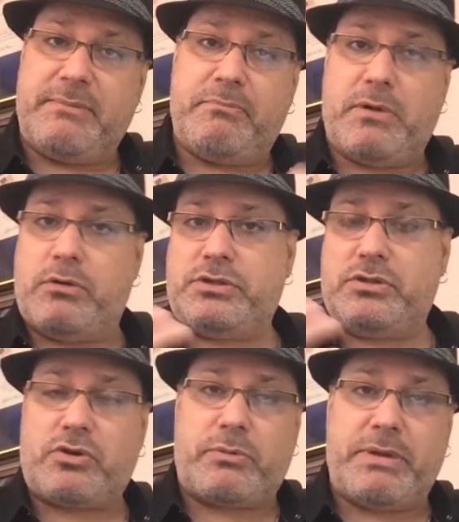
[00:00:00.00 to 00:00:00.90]
and I always
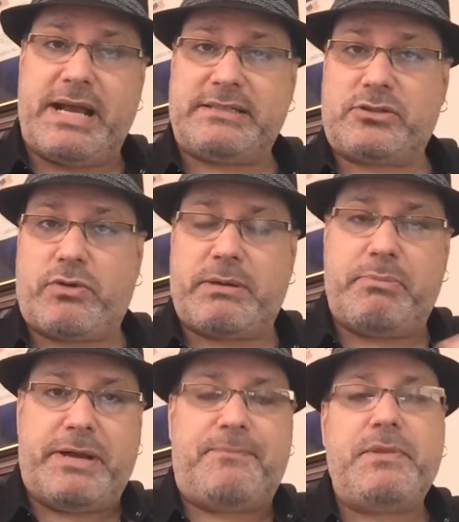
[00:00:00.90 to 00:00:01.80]
used to go to Manassas quite a
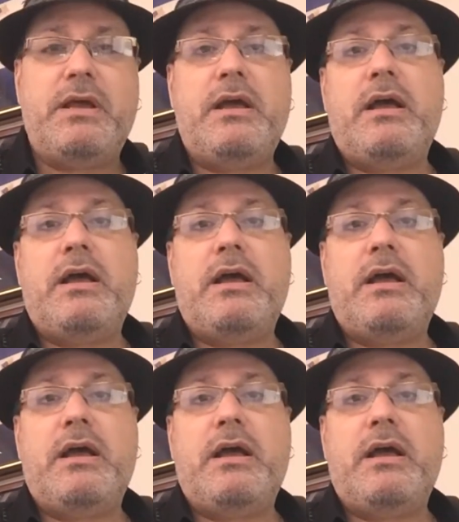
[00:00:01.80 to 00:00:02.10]
bit.